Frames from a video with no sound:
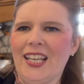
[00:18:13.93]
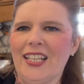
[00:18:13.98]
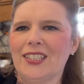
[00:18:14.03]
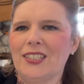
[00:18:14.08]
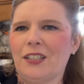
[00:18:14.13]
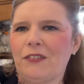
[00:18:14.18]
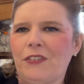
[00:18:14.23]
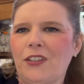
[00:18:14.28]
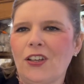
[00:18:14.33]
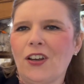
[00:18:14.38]

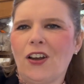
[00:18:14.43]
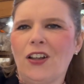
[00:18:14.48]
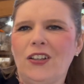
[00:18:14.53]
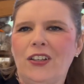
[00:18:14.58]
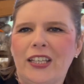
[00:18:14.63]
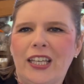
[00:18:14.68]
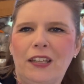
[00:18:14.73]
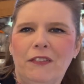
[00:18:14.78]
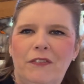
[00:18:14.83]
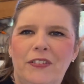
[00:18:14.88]
So if you're
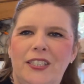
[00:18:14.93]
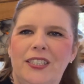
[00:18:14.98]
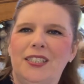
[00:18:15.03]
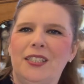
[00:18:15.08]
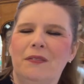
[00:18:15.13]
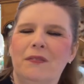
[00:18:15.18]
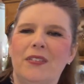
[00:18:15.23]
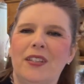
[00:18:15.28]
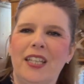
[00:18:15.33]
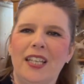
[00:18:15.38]
looking for
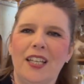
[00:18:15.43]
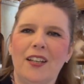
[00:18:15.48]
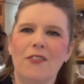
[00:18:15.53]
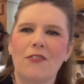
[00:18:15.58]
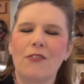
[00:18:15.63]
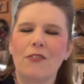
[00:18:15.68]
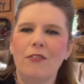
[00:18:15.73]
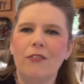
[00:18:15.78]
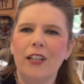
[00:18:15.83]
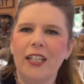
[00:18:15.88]
something
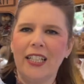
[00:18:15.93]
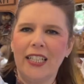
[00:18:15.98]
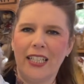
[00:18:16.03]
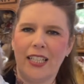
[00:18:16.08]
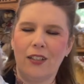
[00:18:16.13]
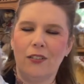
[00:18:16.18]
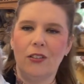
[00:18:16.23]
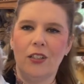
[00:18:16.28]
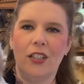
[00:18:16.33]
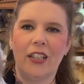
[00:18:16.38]
really
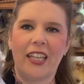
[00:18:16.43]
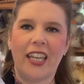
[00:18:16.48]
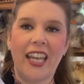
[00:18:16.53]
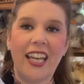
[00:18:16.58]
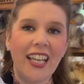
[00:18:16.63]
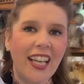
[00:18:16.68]
quirky,